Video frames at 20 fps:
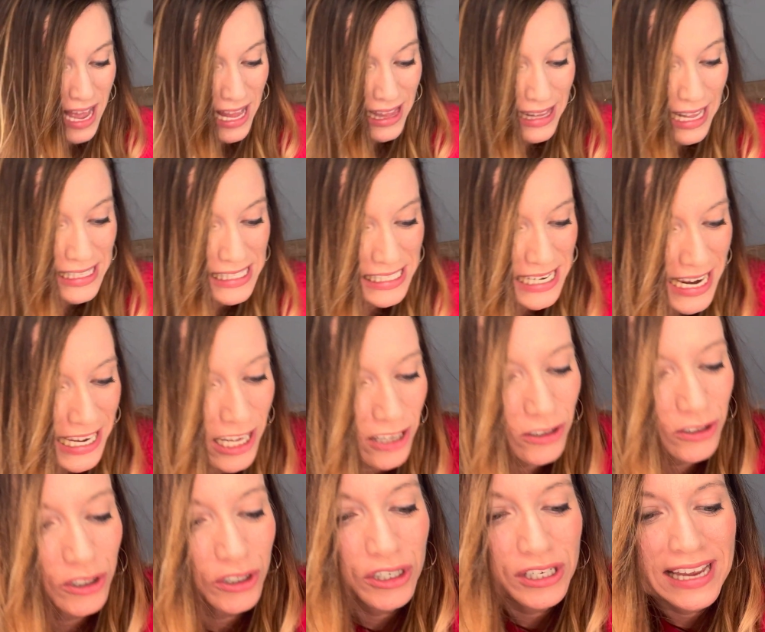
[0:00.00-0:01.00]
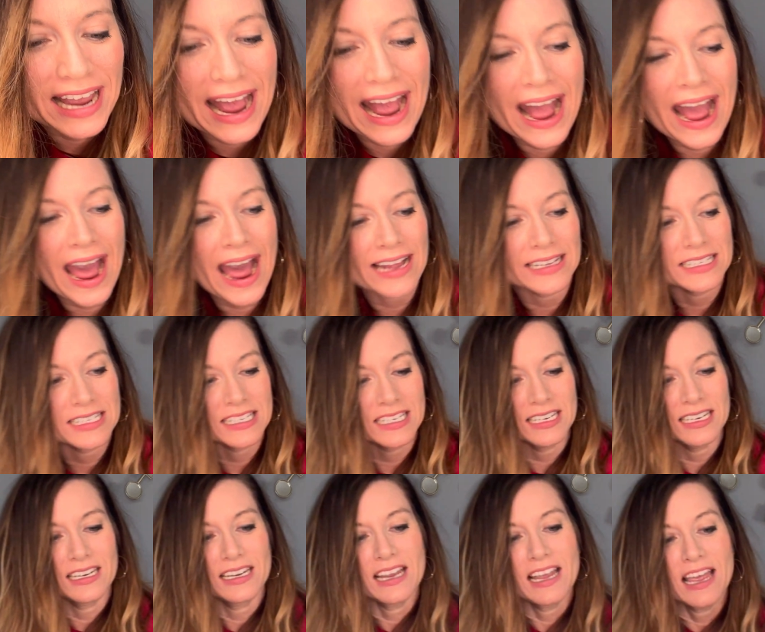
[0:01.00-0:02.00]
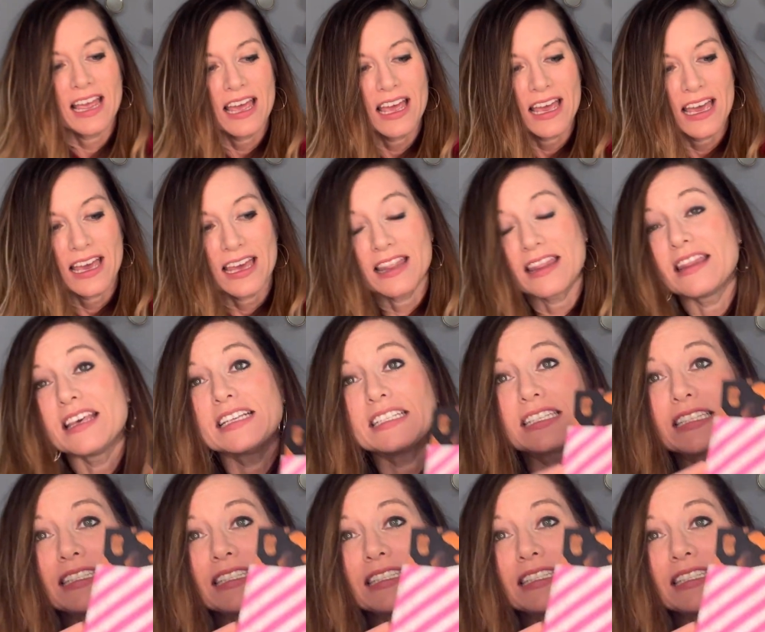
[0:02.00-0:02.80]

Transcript: Let's take a look at this